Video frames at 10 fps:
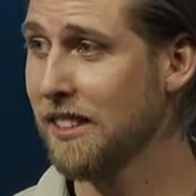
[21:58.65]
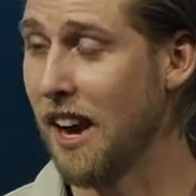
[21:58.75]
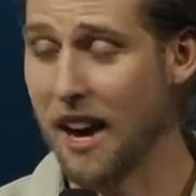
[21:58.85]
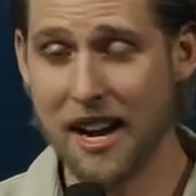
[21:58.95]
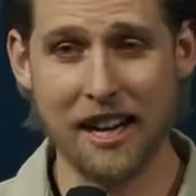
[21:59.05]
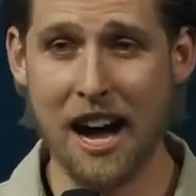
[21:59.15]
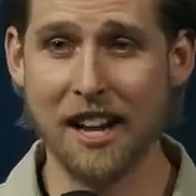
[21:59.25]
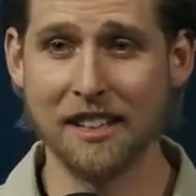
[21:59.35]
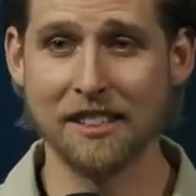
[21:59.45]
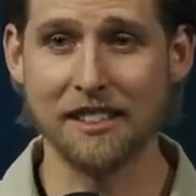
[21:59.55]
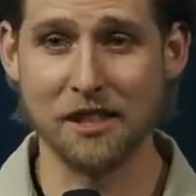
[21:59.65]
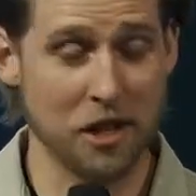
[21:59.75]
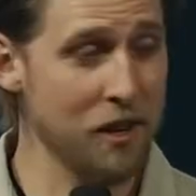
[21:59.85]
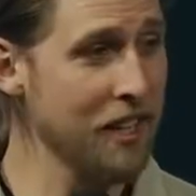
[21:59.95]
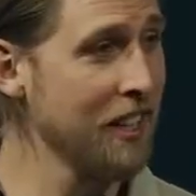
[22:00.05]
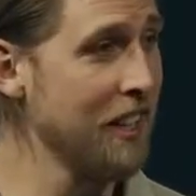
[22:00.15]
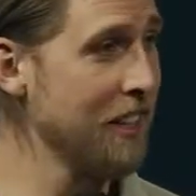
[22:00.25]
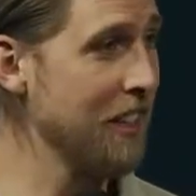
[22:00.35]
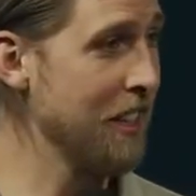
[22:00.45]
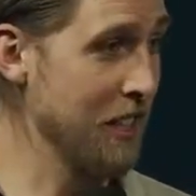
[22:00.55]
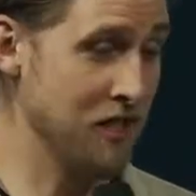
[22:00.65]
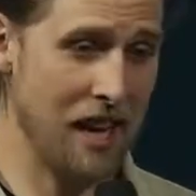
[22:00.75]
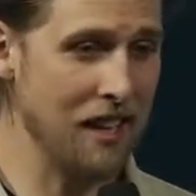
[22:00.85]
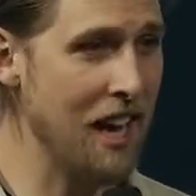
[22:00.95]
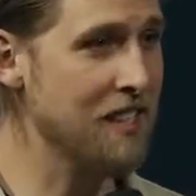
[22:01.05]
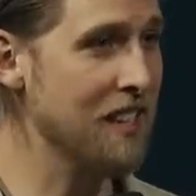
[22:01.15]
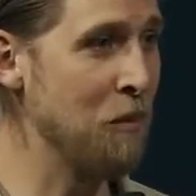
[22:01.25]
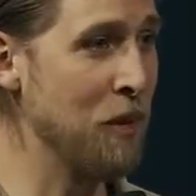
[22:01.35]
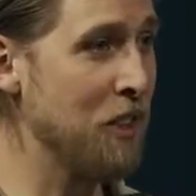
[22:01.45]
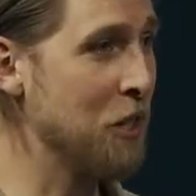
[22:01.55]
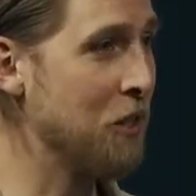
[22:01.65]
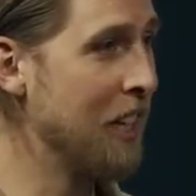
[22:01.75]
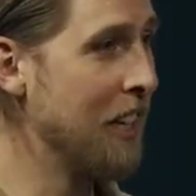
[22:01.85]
All right, I got it. Let's do it. Say less. I'm with you.